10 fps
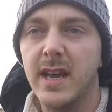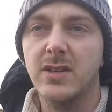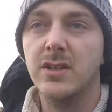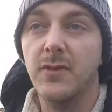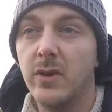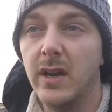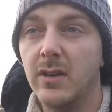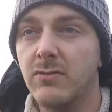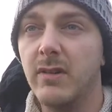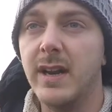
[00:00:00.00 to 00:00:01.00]
I just thought it
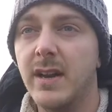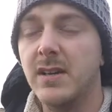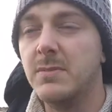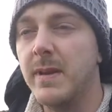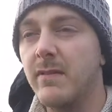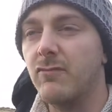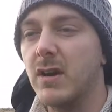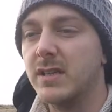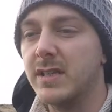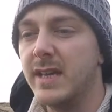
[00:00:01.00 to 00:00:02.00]
looked really nice being
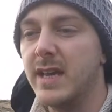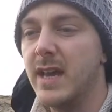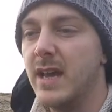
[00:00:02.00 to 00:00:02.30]
rusty